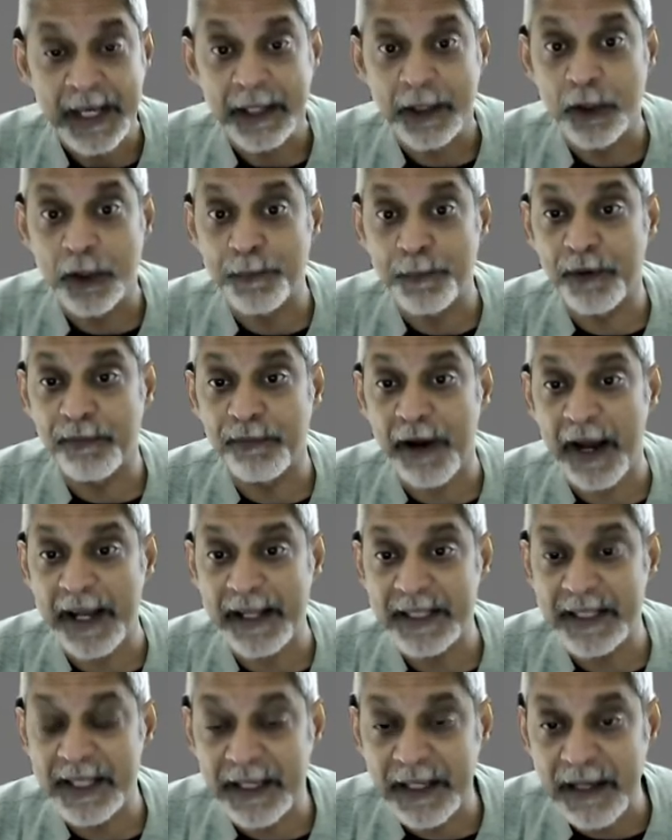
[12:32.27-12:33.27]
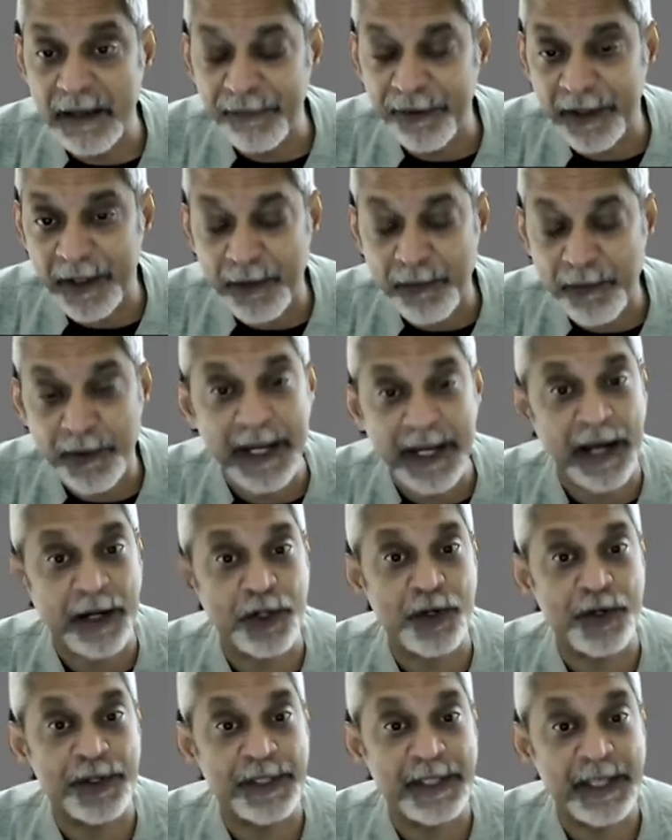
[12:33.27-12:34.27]
could provide significant
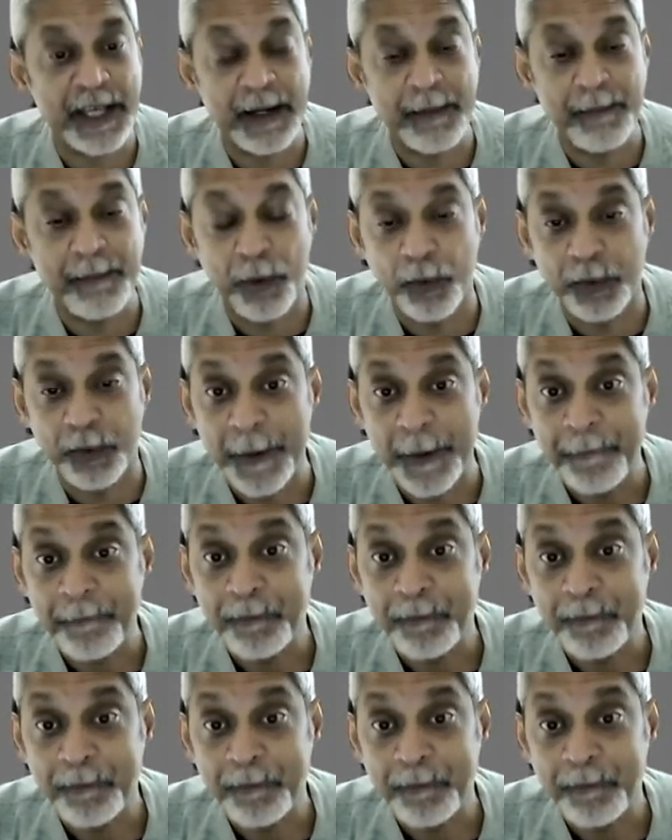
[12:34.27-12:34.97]
reductions in both